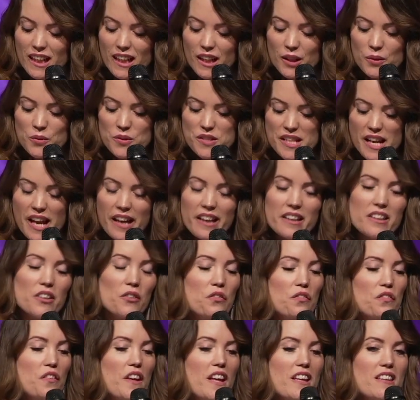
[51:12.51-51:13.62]
It was an act of
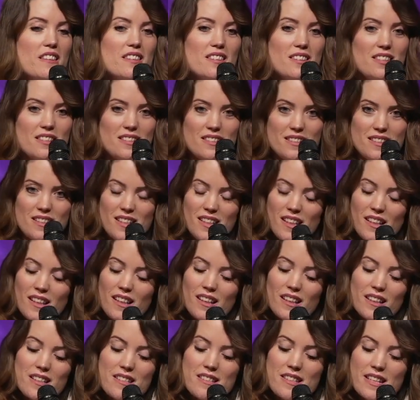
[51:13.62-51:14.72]
faith
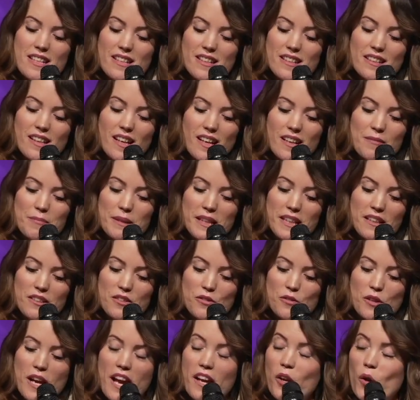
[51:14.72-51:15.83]
because God began
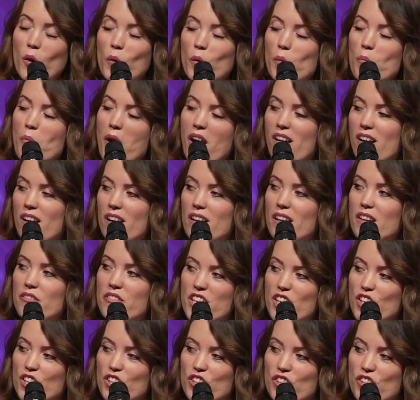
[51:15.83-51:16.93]
to echo in my heart, even
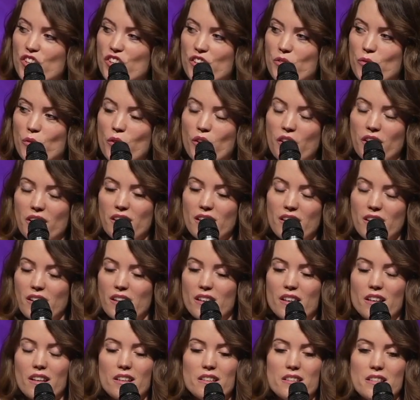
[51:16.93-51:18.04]
here
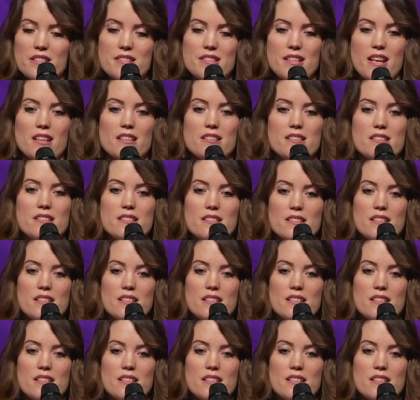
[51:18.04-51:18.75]
in the States,